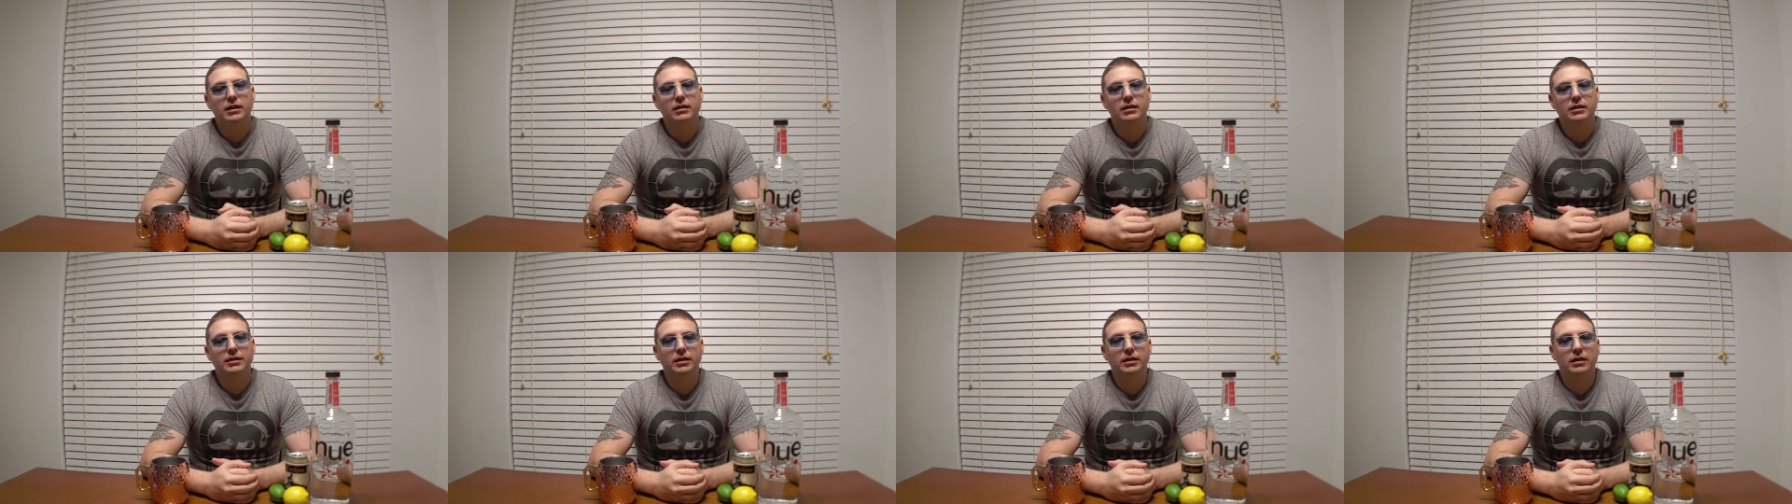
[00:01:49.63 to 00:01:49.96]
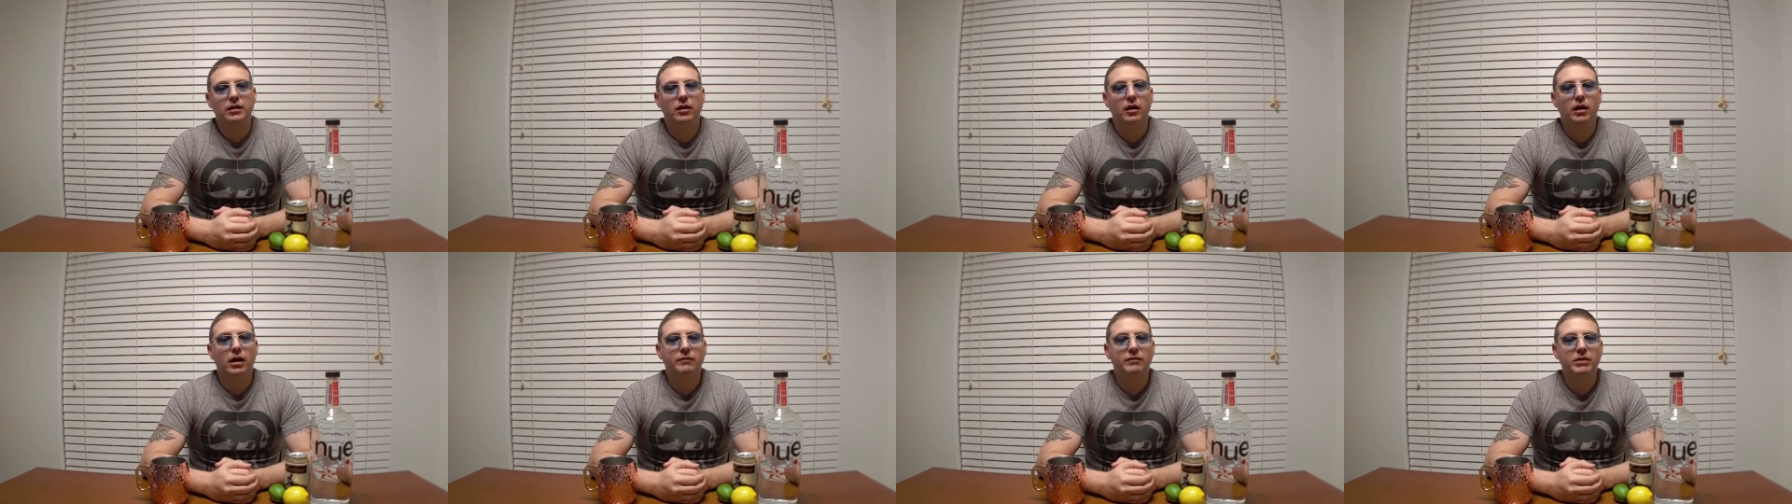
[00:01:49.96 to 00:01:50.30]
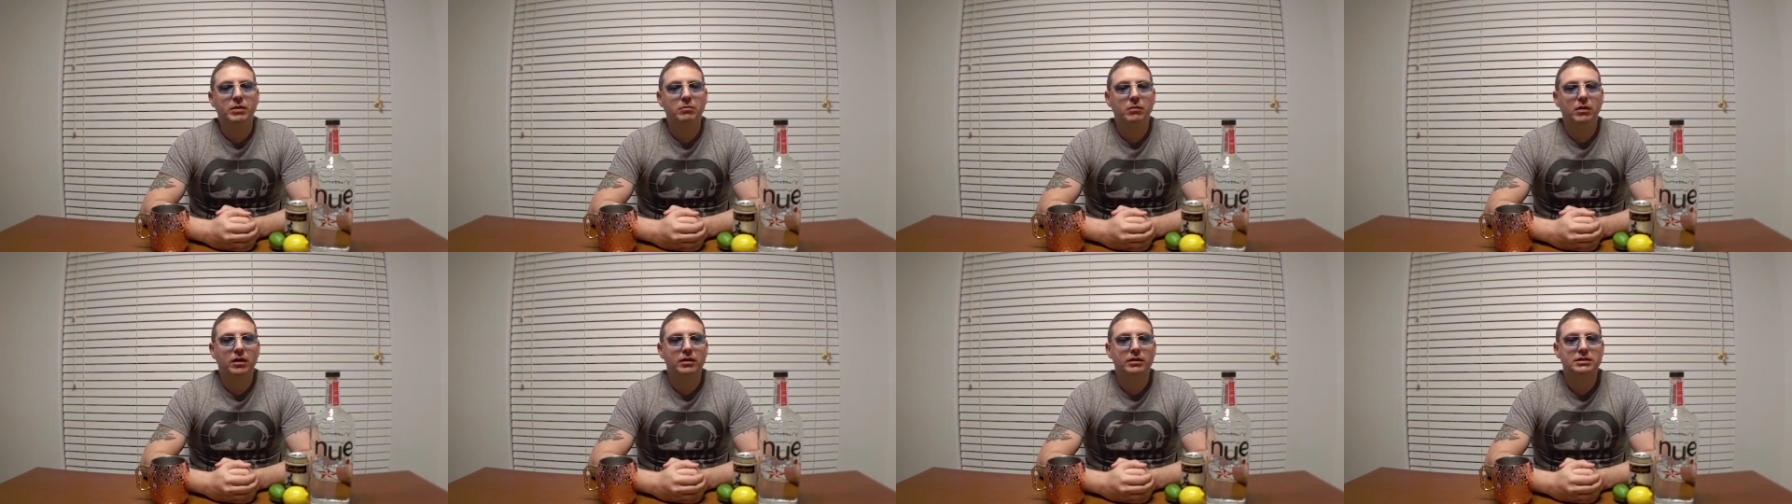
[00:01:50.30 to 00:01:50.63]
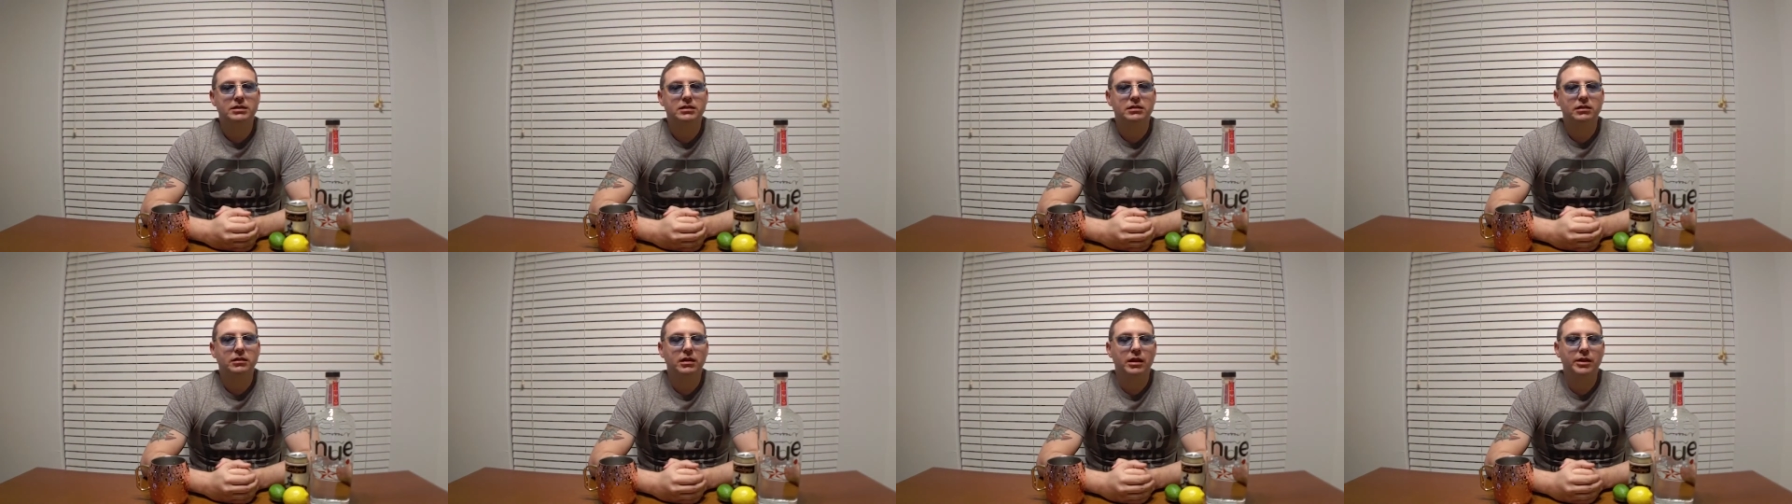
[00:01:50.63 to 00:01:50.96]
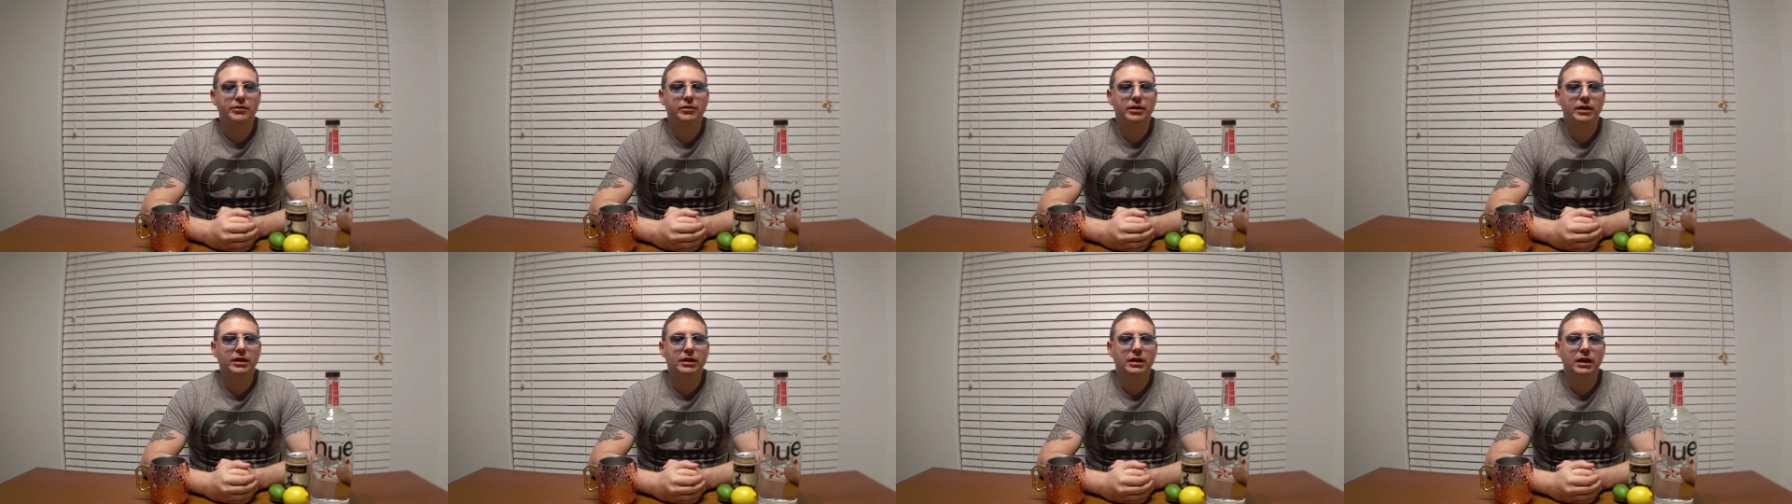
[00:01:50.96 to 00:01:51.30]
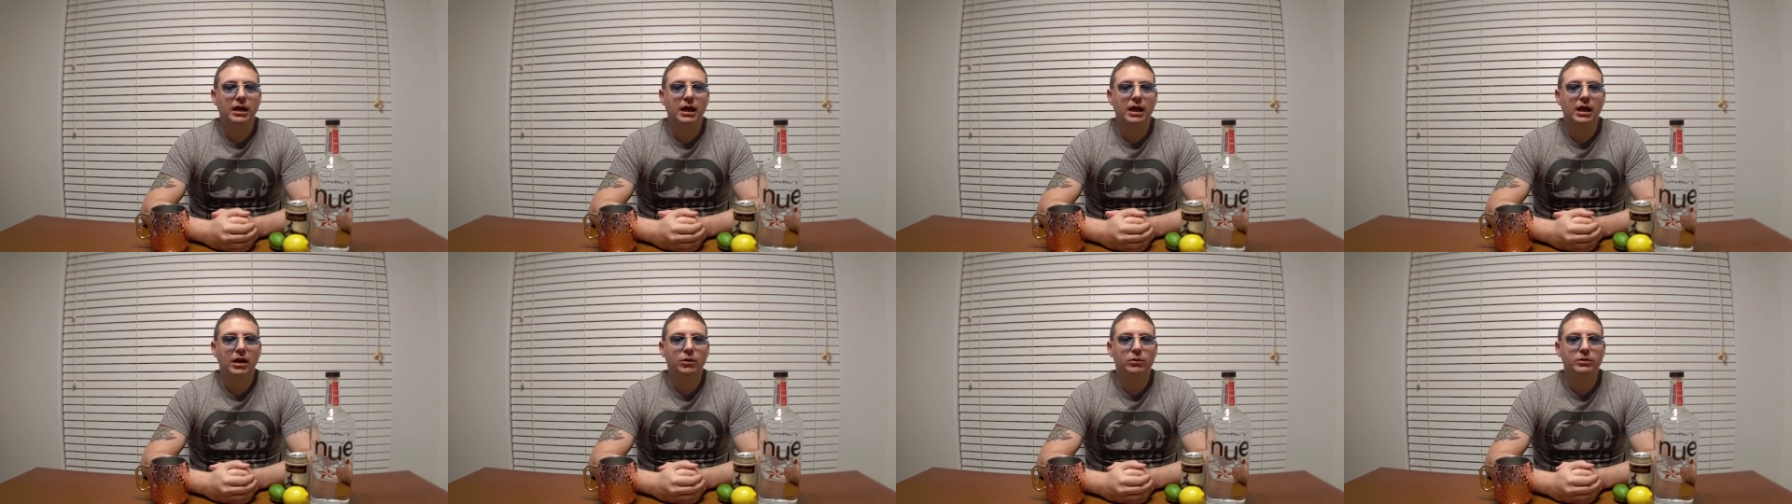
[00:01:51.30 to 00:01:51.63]
of the coffee mugs cluttering the
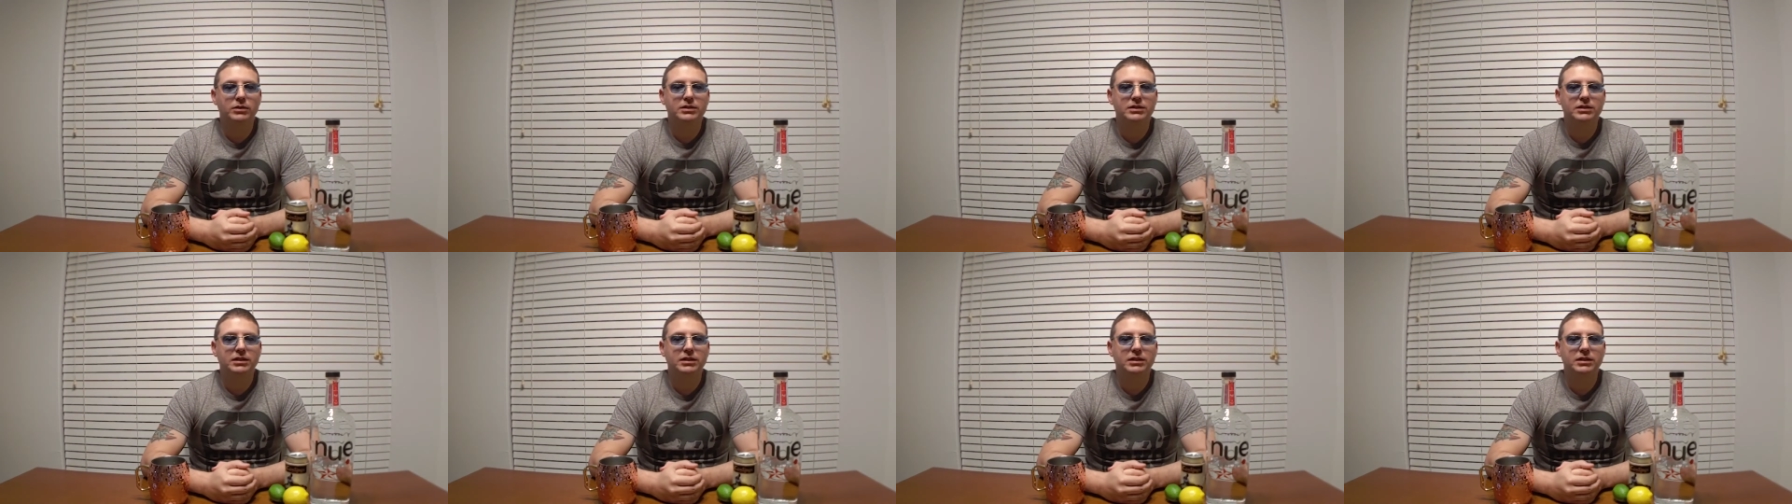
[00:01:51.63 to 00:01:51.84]
house